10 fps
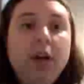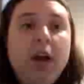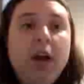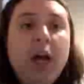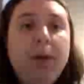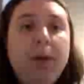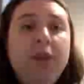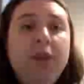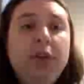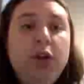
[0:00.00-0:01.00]
Apart from the
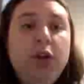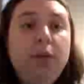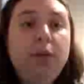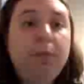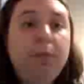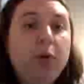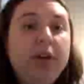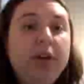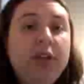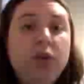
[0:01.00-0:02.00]
Newport
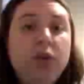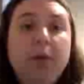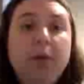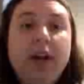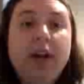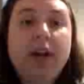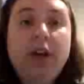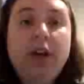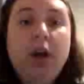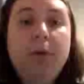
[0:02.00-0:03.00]
Indoor Market,
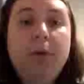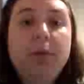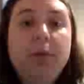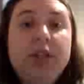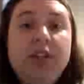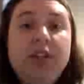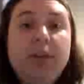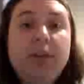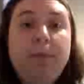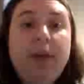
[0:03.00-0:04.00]
where the scenes at
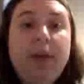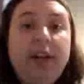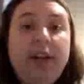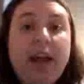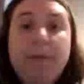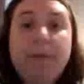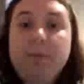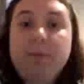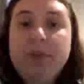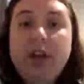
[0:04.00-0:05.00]
Bedlam,
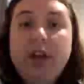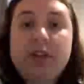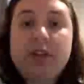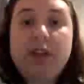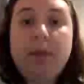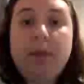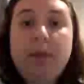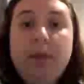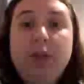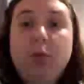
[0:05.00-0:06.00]
as the Bethel
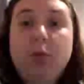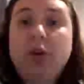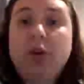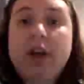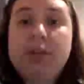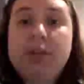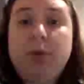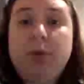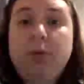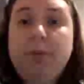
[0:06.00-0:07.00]
Royal Hospital
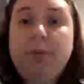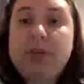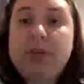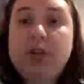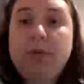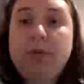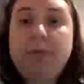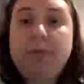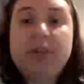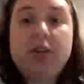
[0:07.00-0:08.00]
was
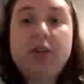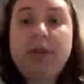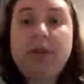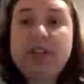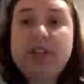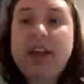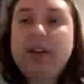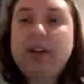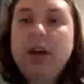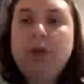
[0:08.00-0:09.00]
known as then,
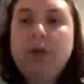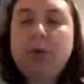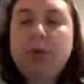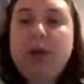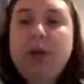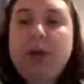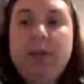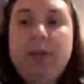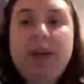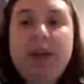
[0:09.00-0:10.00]
were recreated in the
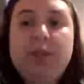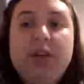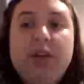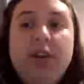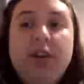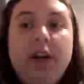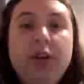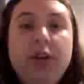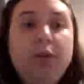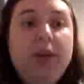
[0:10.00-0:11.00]
basement, the
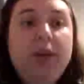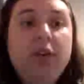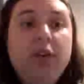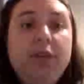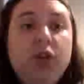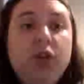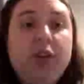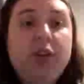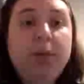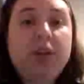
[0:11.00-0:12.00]
remainder of the shot took
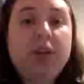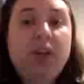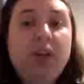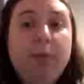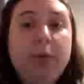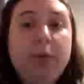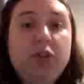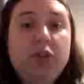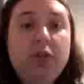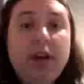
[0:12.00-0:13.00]
place in Upper Boat
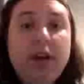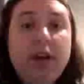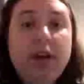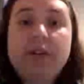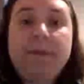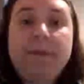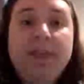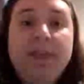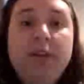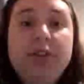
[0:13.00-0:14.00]
Studios,
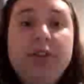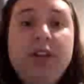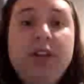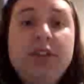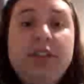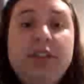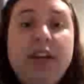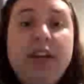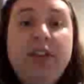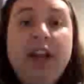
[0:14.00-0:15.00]
with scenes set in the
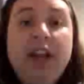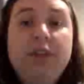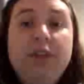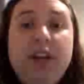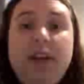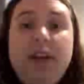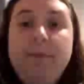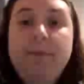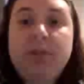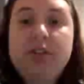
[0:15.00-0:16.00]
Elephant Inn,
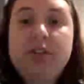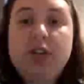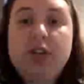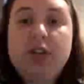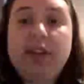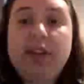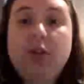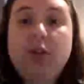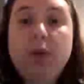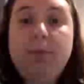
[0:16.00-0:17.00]
sections of
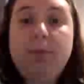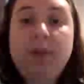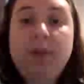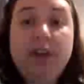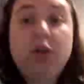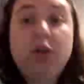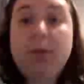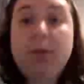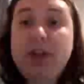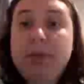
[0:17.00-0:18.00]
Globe Theatre
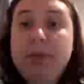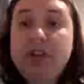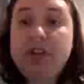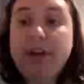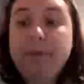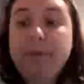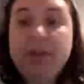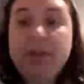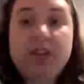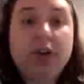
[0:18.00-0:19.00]
material, and the
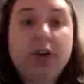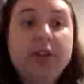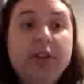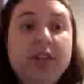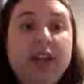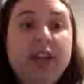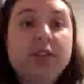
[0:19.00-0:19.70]
TARDIS scenes.